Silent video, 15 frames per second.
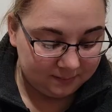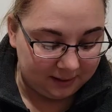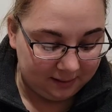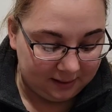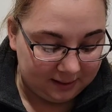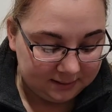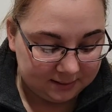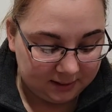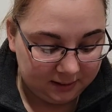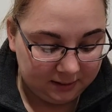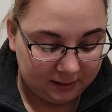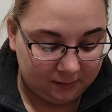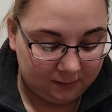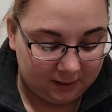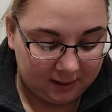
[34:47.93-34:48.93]
My last thing
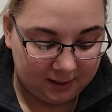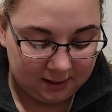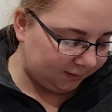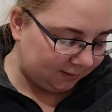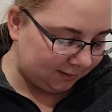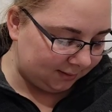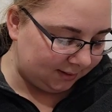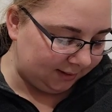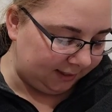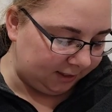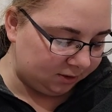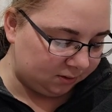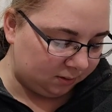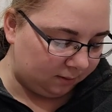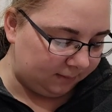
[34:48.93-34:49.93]
though, uh, this is the
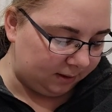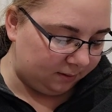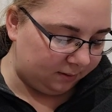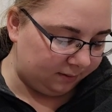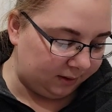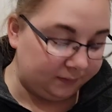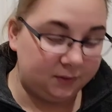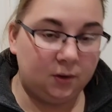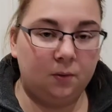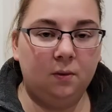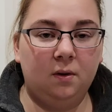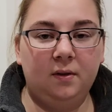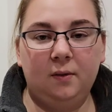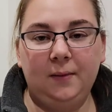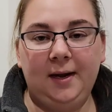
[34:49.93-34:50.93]
actual amount of
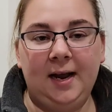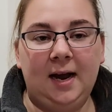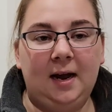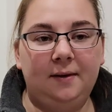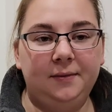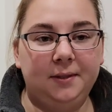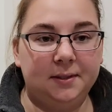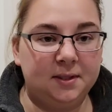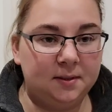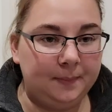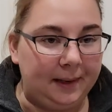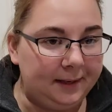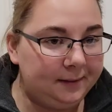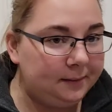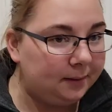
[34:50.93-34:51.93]
total that we have to
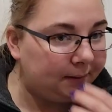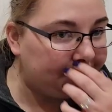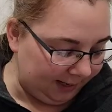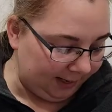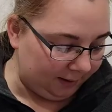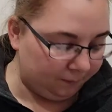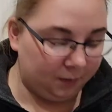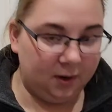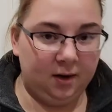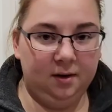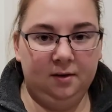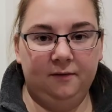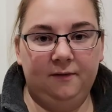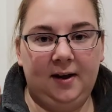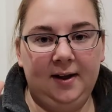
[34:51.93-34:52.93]
spend and we're gonna
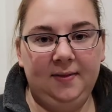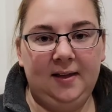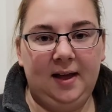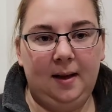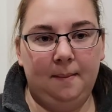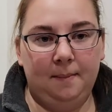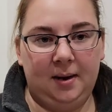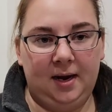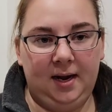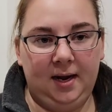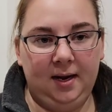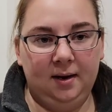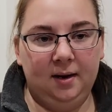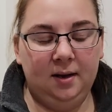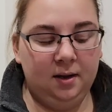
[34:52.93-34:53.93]
divide that
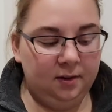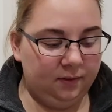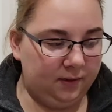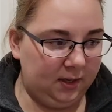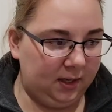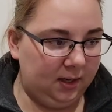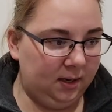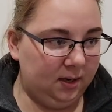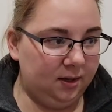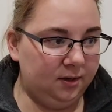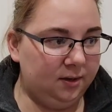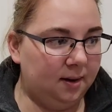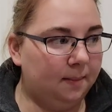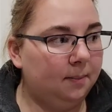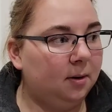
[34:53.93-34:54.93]
by the
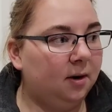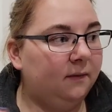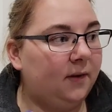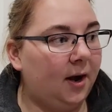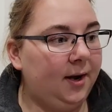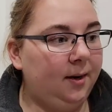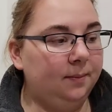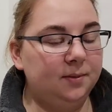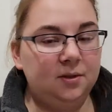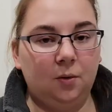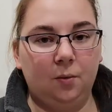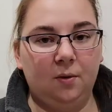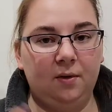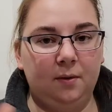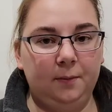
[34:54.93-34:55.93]
number of items
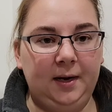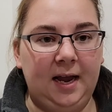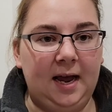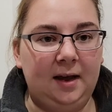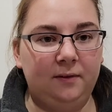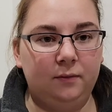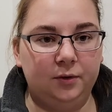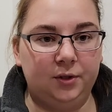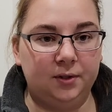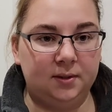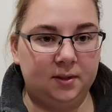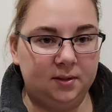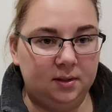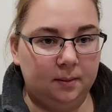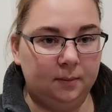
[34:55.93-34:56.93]
total that we have, which is
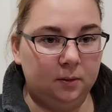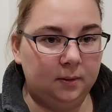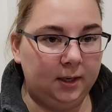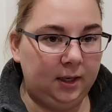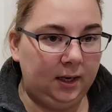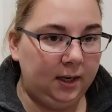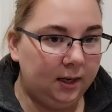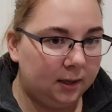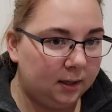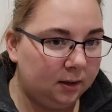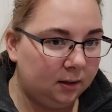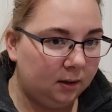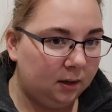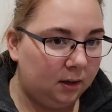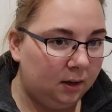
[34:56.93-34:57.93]
this number right here.
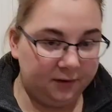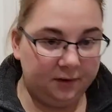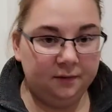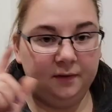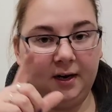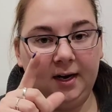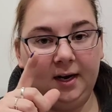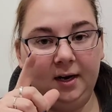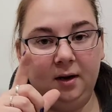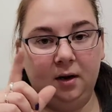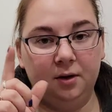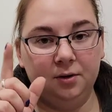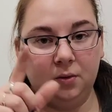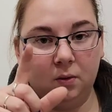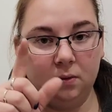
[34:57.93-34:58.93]
We divide
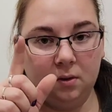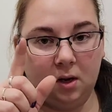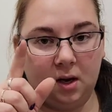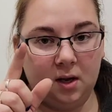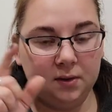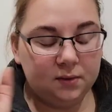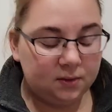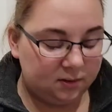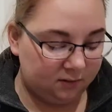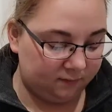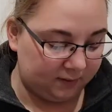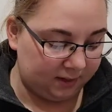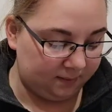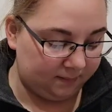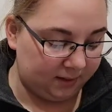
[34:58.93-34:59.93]
our total cost
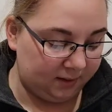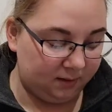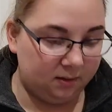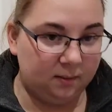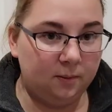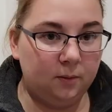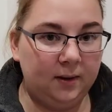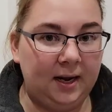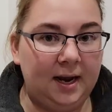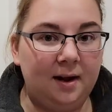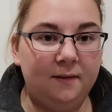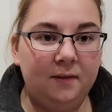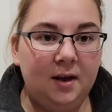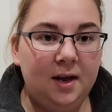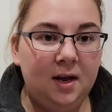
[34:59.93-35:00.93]
divided by the number we have.